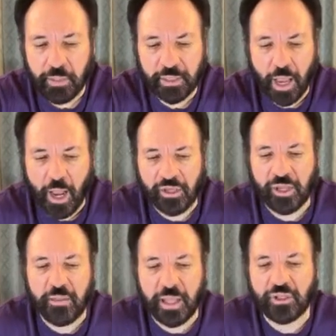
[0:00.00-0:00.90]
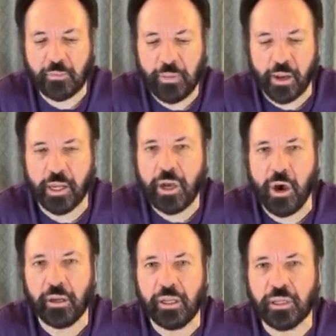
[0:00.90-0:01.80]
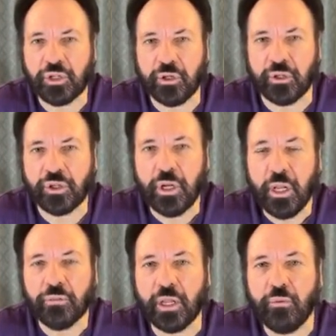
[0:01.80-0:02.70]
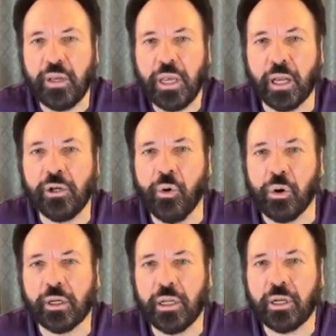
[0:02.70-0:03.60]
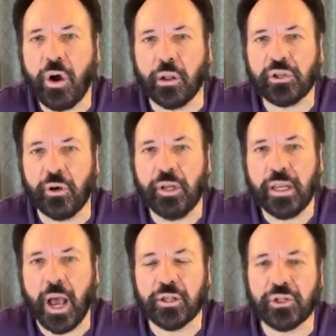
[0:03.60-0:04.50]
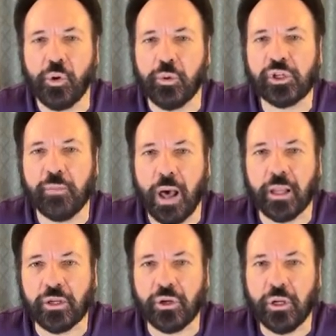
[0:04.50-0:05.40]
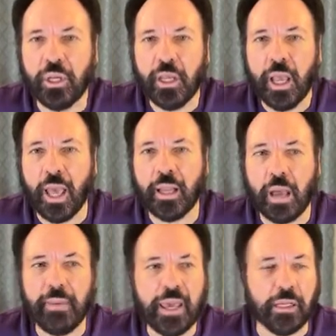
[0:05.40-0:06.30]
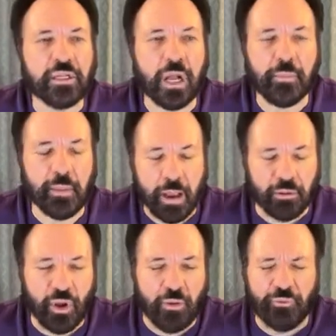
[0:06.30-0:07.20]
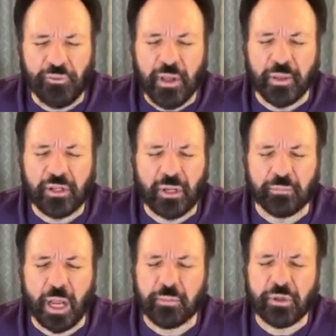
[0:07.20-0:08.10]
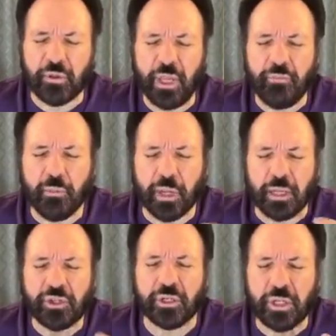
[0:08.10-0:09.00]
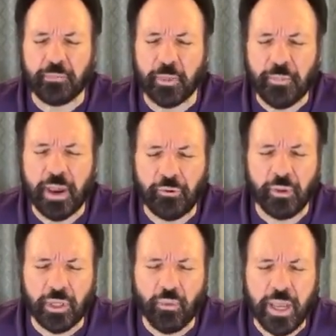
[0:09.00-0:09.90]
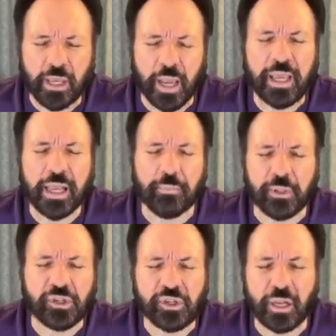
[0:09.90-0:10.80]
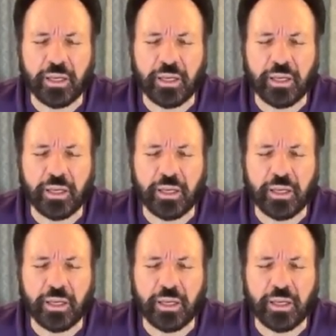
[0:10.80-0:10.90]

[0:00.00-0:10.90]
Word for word: But like I say, that's the part of God in the church that we ignore. You know, God's only nice and always smile at you. And I began to tell people, I would, I would feel that sometimes, even when I sit here prepared during the week and I get up on